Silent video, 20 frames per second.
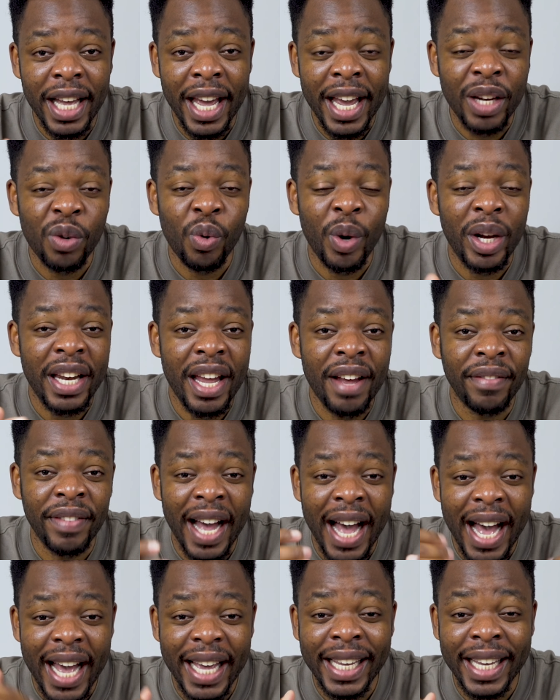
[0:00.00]
And whenever
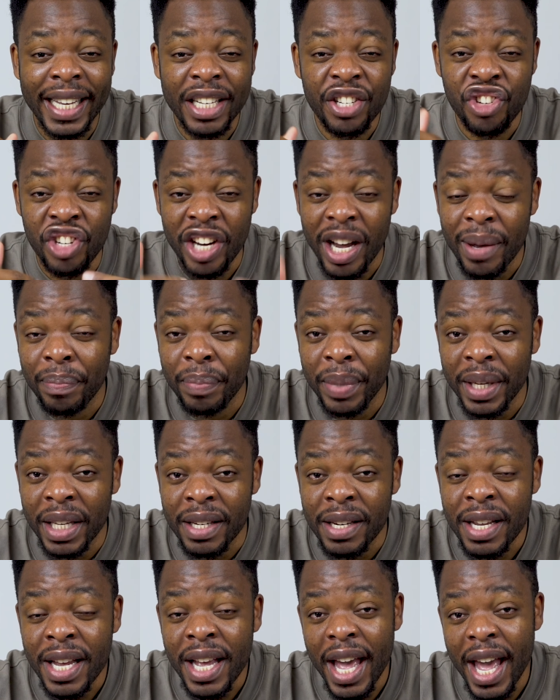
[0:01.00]
I can jump
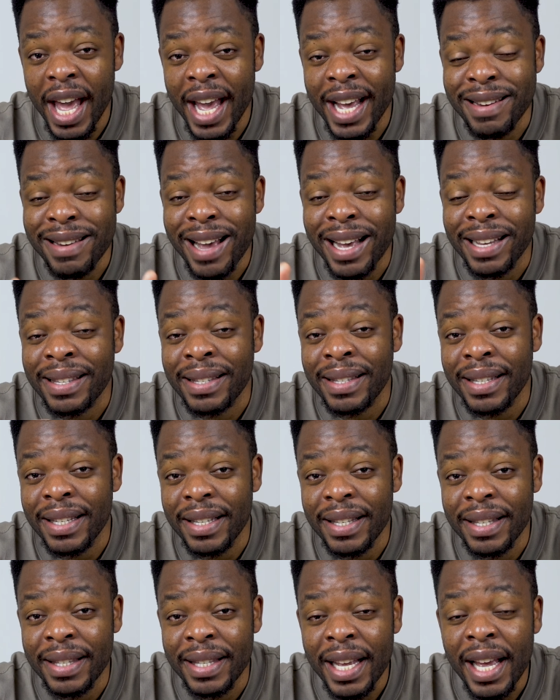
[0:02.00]
in and
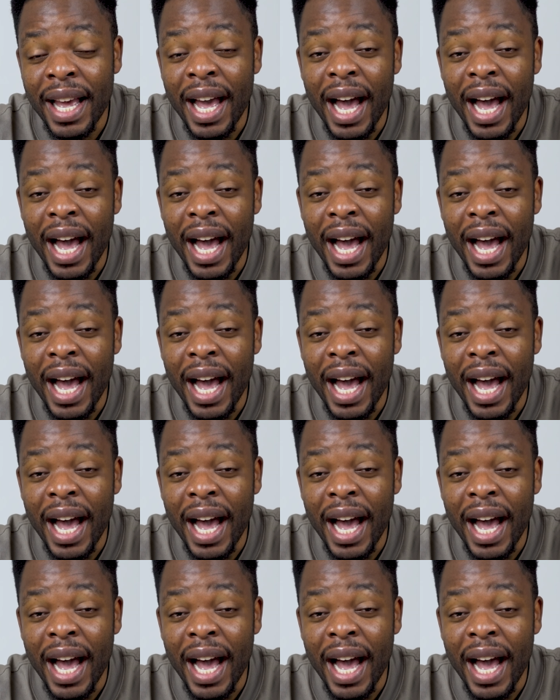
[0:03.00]
assist,